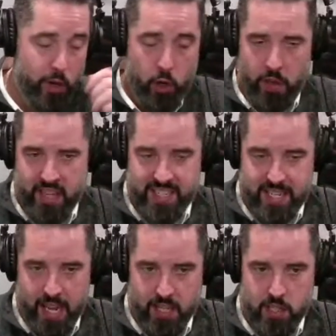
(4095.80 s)
So I know
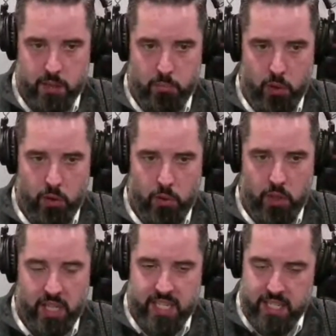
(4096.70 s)
that's dense, but
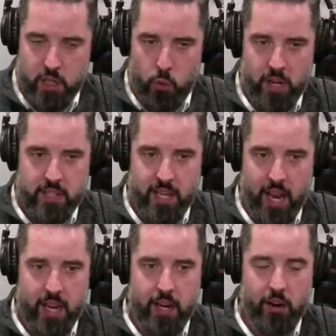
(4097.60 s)
listen to what he's
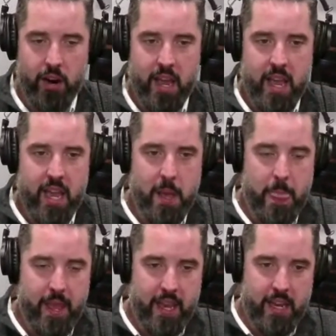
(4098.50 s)
saying here.
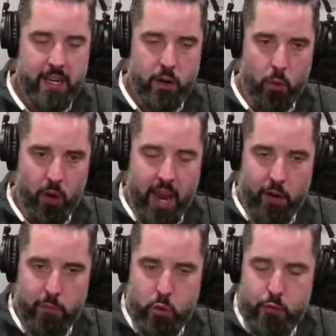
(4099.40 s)
We're
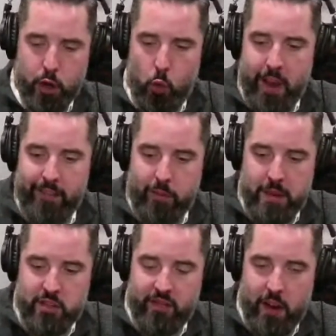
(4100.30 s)
kind of moving away
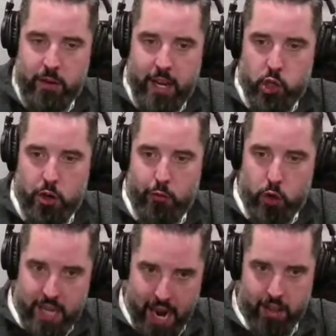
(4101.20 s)
from this foundation
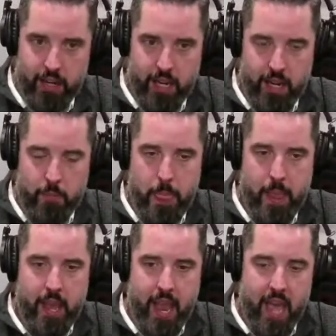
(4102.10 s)
of reality,
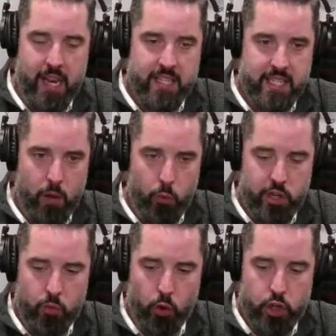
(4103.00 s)
and
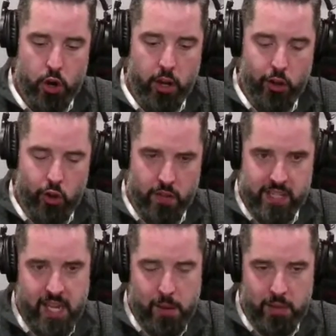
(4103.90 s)
instead we're talking
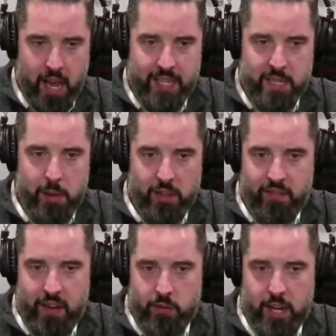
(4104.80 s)
along the same lines
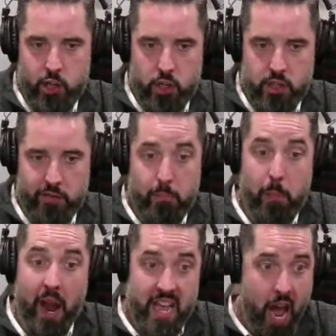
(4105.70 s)
about the foundations
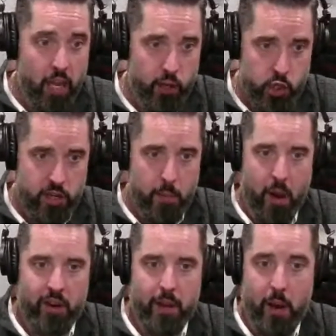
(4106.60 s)
of biology,
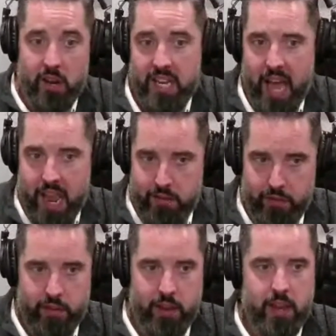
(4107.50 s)
about
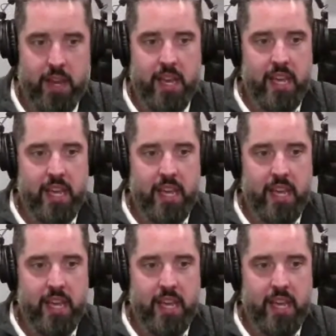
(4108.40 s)
life.